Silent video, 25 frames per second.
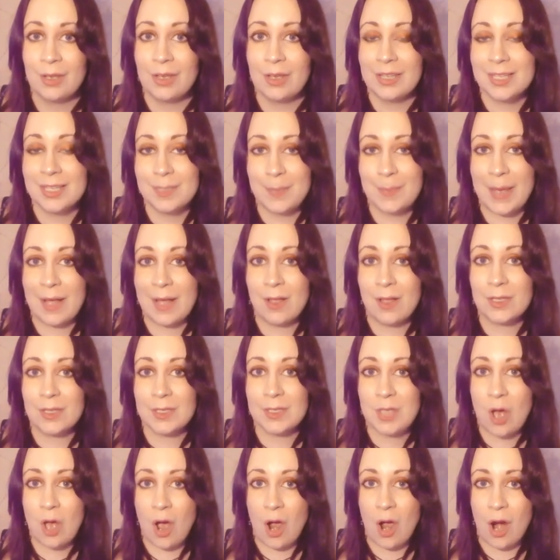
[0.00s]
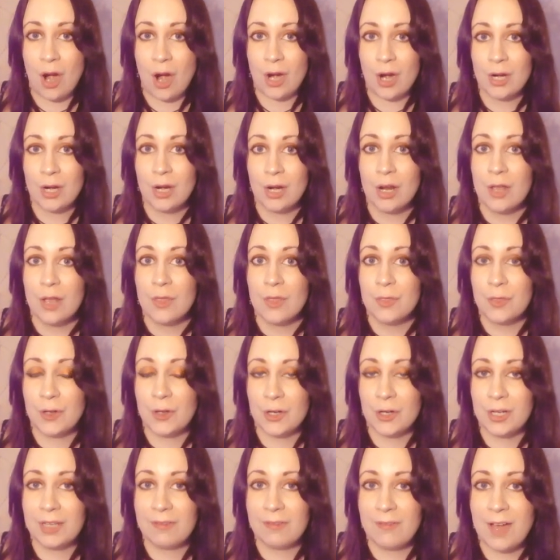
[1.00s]
Spells are
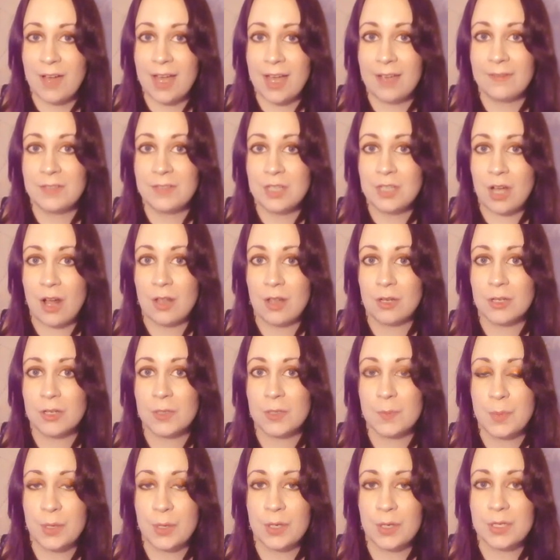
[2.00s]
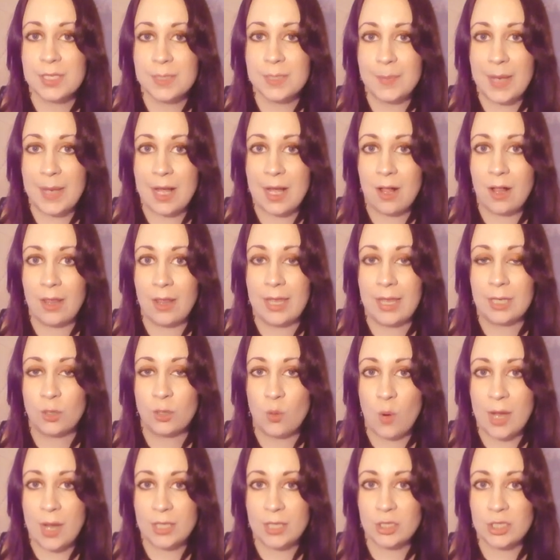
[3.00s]
$35 per spell, and
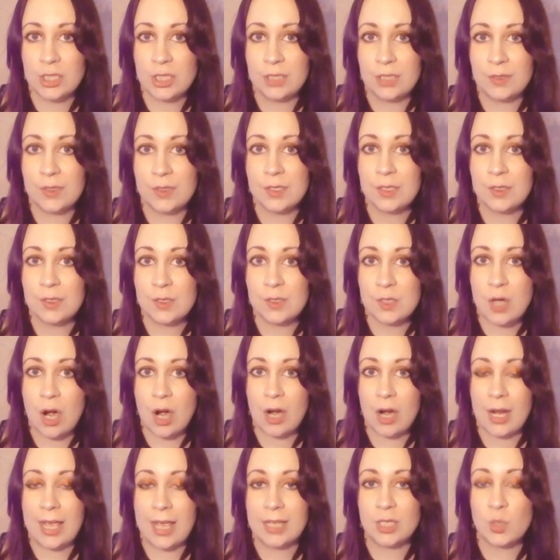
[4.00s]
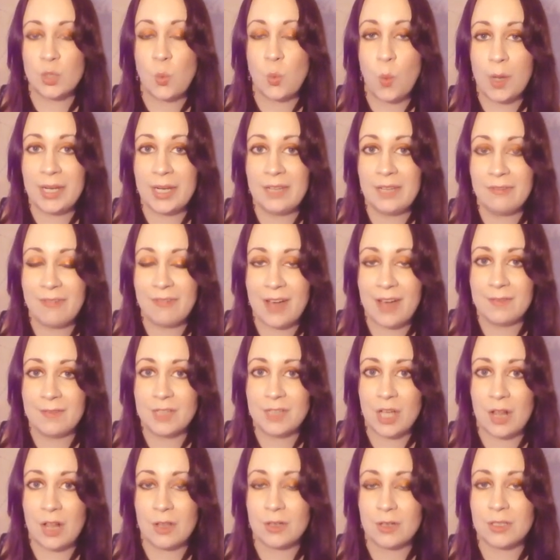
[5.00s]
questions start at
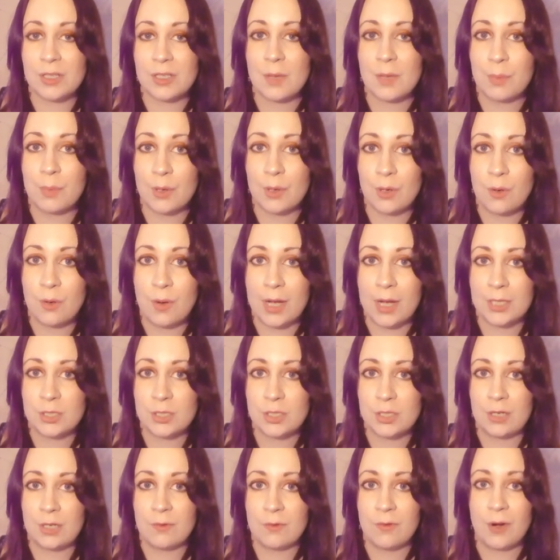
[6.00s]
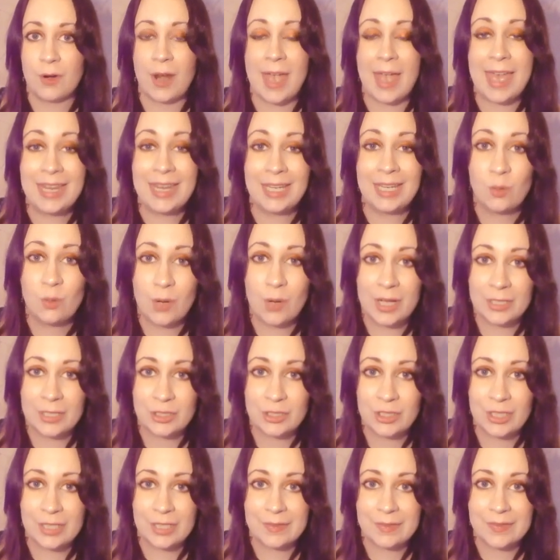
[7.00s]
$25 per question for any
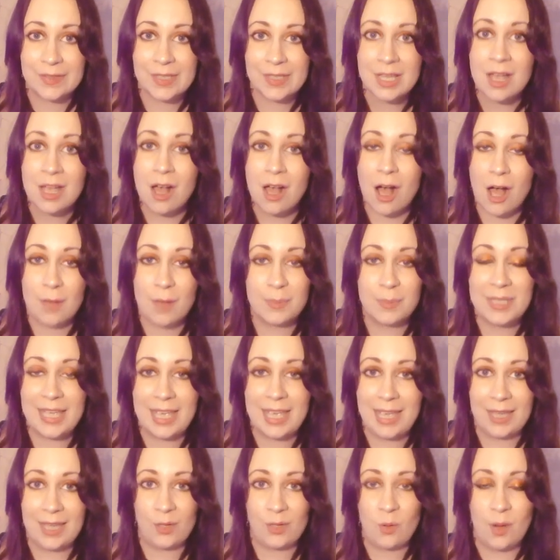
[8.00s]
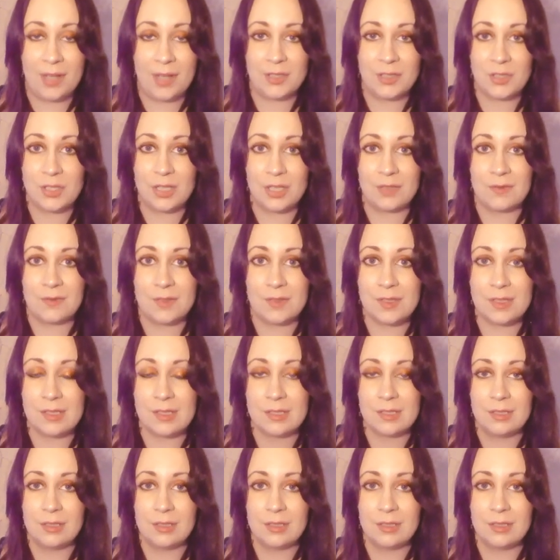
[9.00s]
questions up to 8 questions.